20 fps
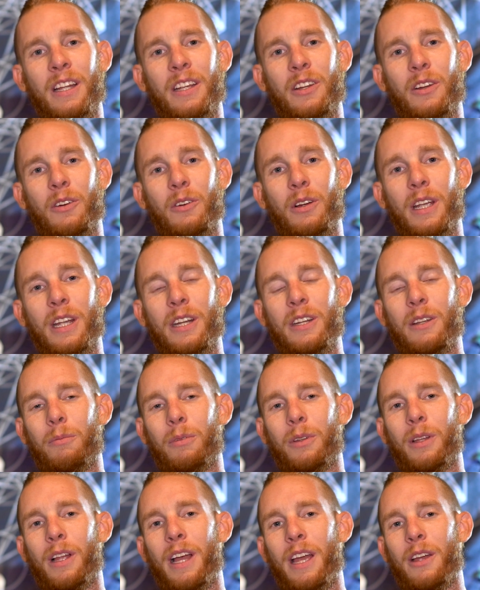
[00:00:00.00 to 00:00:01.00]
into
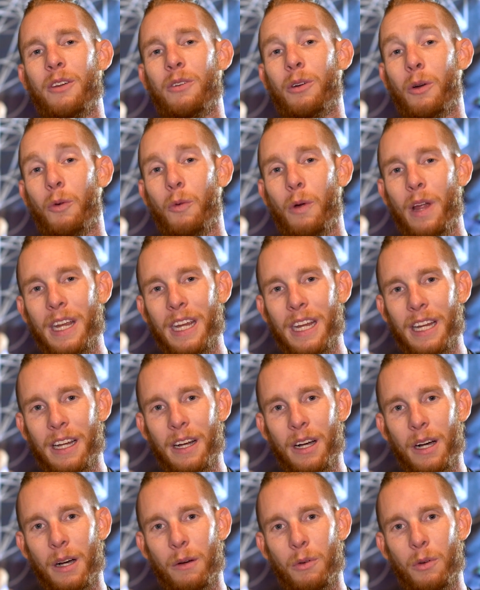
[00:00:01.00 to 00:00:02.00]
play, who are waking
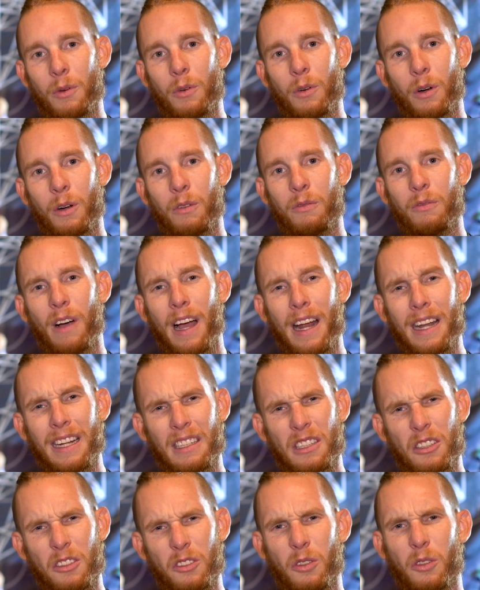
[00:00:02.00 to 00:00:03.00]
up, who are
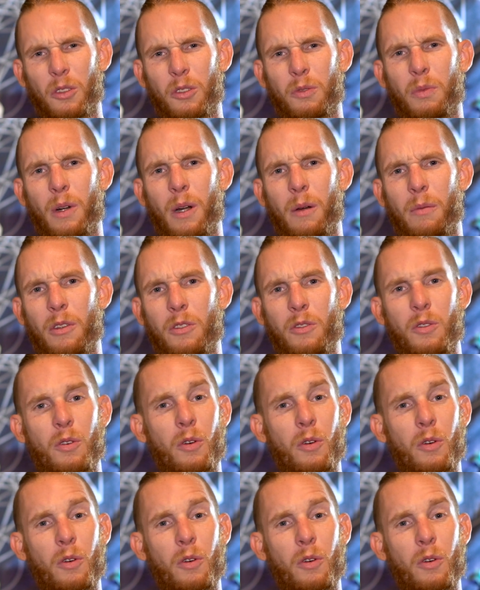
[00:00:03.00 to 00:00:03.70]
finding their soul's purpose,